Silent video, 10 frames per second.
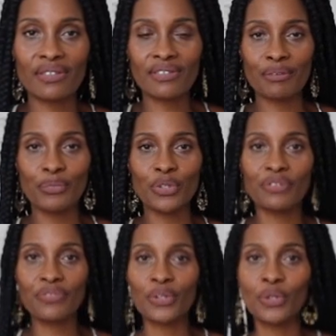is a
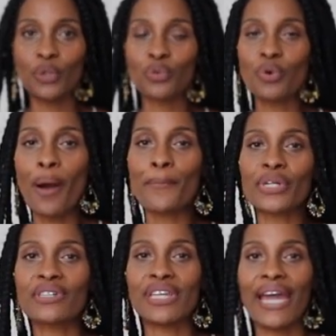beautiful
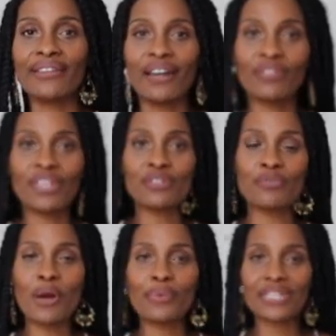romper set now this romper